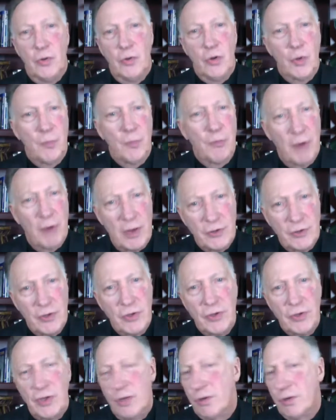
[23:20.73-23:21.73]
your
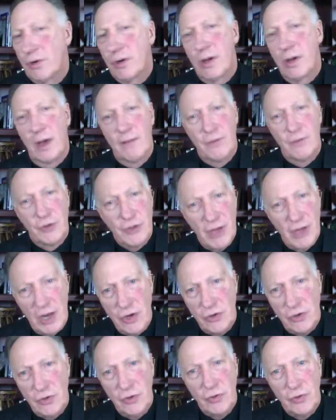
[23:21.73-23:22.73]
presence and your
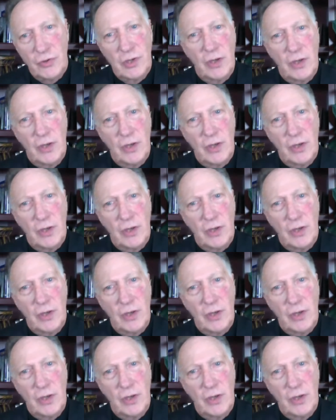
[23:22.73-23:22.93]
conversations